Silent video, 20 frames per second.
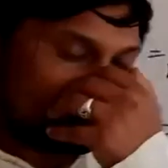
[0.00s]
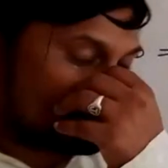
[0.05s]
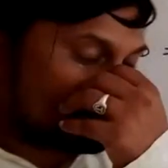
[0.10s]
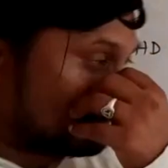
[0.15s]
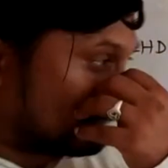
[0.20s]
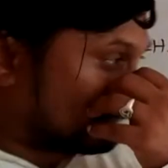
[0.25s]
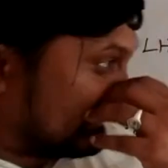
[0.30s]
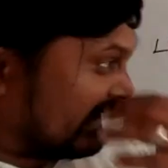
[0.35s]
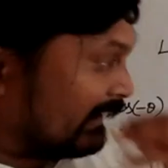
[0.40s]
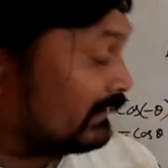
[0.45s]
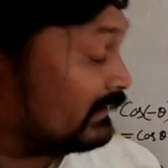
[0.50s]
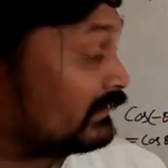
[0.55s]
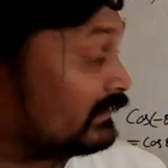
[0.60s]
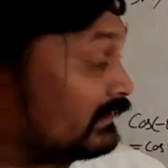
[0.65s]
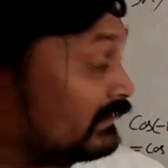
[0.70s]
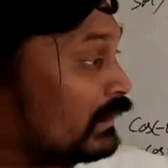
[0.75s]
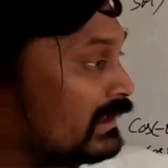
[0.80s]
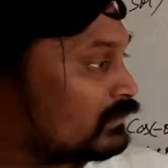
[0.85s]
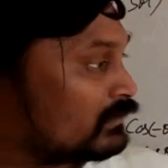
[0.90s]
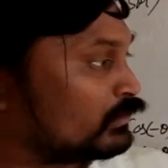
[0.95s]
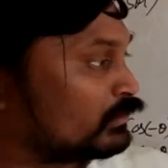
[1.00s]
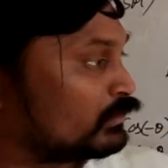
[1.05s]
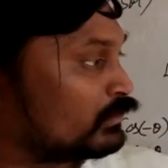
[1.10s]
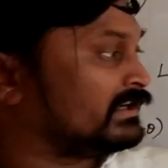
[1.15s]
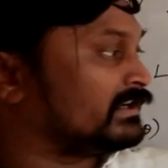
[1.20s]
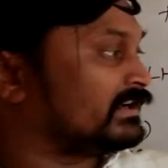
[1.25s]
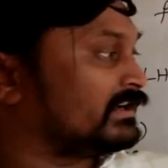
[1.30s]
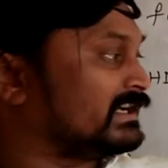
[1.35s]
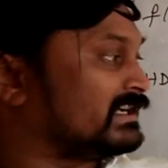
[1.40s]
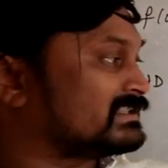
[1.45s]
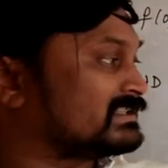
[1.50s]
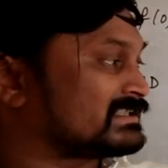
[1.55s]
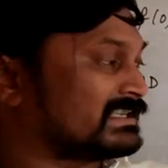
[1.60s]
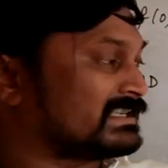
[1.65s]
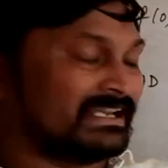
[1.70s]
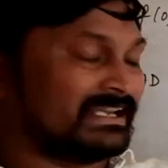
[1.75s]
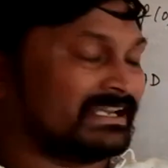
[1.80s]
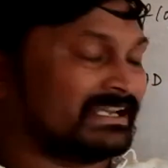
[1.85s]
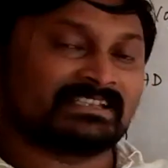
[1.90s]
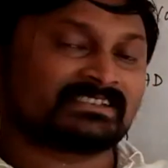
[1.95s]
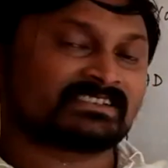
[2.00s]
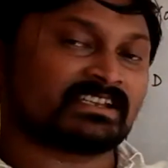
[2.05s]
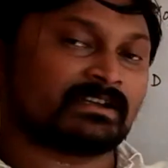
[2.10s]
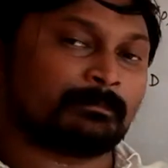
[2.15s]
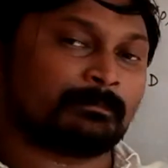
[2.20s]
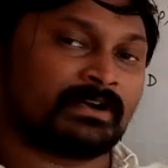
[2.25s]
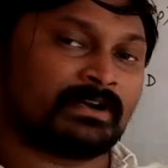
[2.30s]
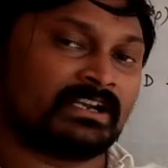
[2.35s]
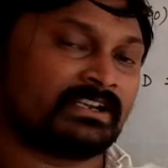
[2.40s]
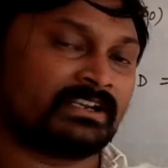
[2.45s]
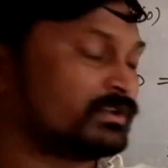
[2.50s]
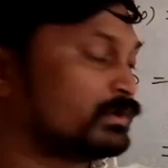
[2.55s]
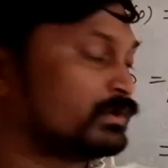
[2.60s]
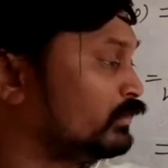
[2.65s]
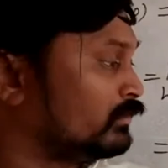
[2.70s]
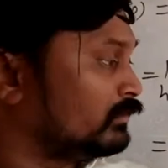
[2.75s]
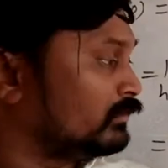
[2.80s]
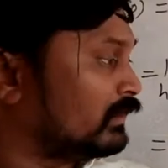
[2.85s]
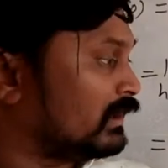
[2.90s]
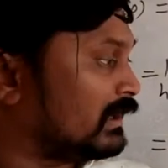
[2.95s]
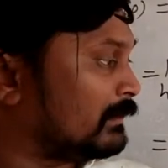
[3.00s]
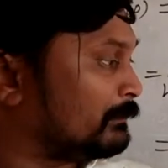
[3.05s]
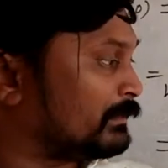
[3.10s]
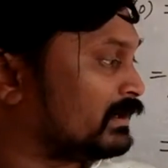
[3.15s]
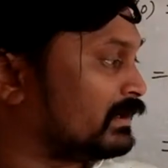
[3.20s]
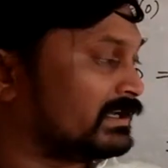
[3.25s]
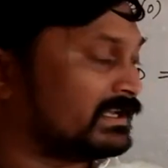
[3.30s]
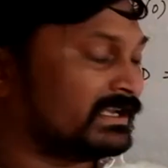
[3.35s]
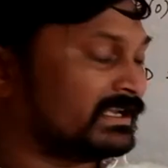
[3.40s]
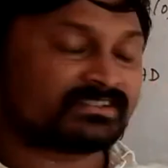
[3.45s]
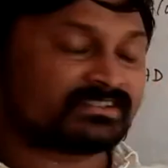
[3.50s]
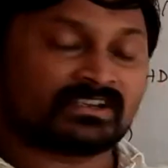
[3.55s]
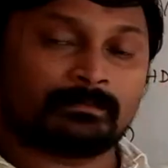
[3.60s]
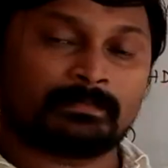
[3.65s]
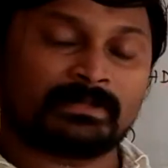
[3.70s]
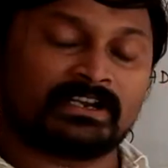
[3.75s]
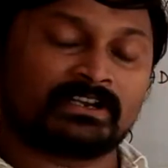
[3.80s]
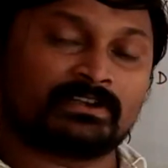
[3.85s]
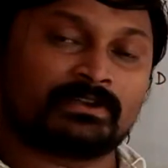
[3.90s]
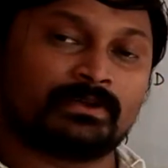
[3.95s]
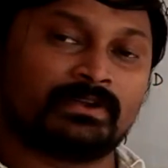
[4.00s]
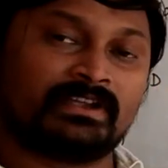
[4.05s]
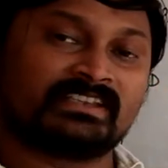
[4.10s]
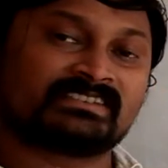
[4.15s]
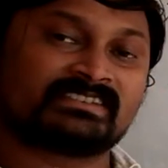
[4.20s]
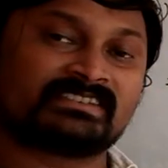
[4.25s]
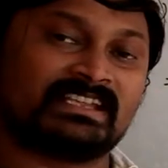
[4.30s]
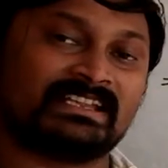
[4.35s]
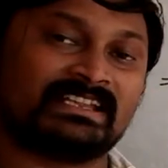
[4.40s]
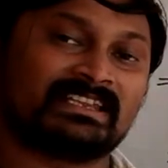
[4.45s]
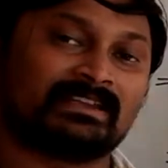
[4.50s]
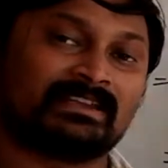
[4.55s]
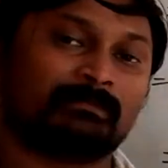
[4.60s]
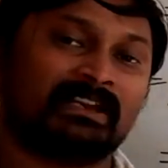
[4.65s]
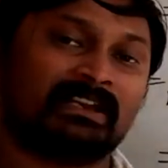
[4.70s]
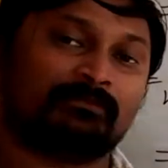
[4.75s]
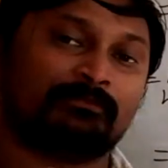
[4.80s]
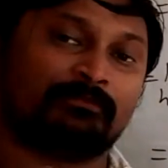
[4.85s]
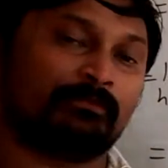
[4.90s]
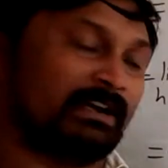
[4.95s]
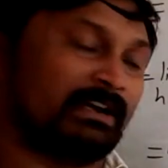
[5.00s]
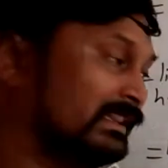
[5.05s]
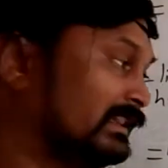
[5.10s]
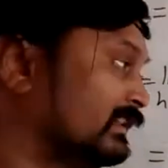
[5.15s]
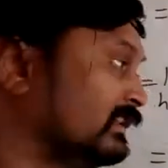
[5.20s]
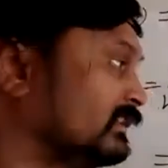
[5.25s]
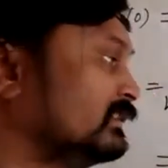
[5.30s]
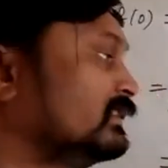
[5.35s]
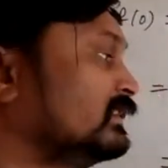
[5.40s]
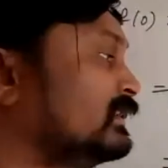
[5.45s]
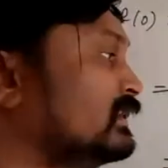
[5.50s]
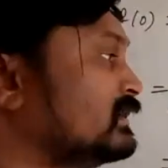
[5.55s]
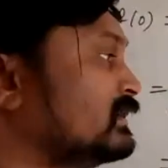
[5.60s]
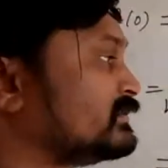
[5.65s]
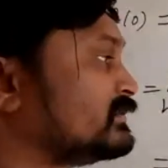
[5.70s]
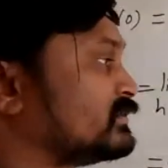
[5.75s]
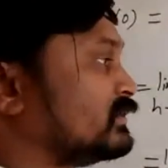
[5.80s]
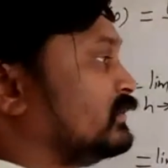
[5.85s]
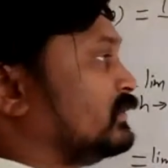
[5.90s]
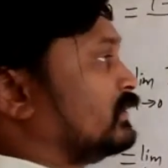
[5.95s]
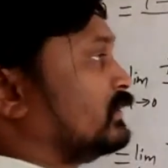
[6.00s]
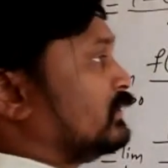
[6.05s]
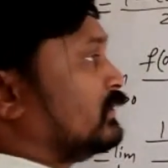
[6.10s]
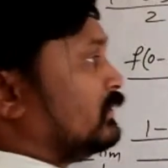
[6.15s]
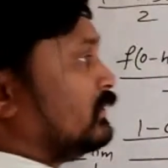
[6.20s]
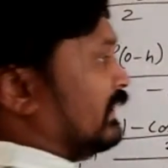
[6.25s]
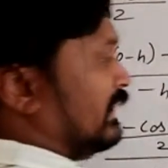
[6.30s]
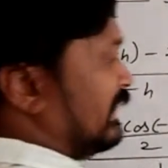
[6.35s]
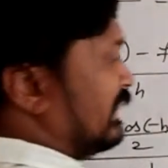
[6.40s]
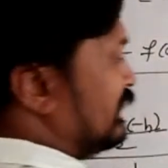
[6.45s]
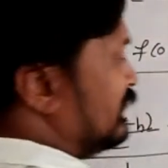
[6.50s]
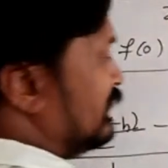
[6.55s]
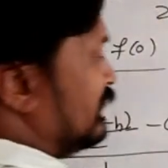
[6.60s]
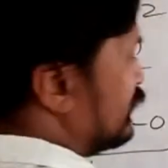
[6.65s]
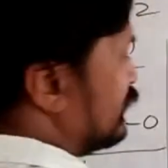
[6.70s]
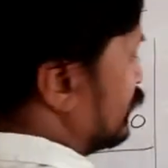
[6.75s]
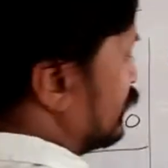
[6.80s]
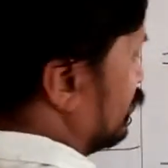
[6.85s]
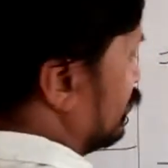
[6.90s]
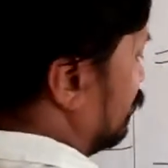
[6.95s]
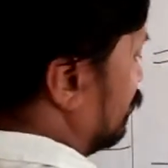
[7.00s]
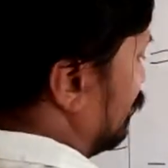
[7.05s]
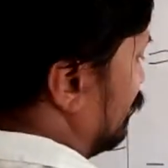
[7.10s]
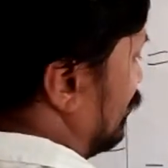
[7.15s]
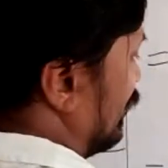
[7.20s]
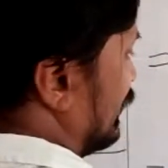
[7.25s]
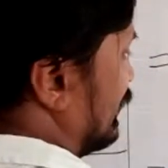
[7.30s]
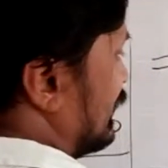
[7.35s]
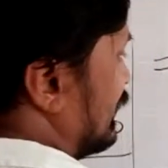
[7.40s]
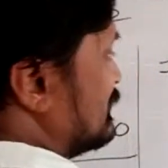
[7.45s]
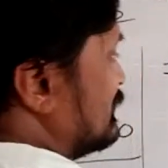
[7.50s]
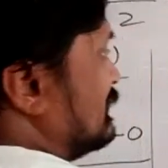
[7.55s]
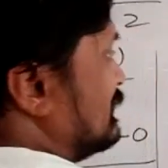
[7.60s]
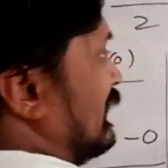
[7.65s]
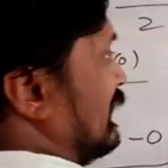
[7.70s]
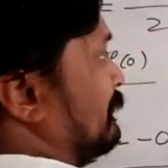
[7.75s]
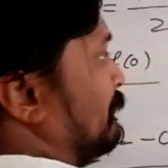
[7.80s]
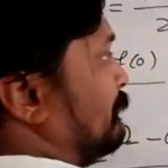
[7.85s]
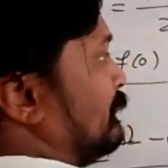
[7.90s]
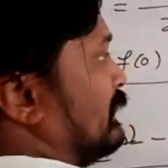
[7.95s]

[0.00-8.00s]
So then you are going to get sine h upon 2 upon h upon 2 is nothing but 1. So into what is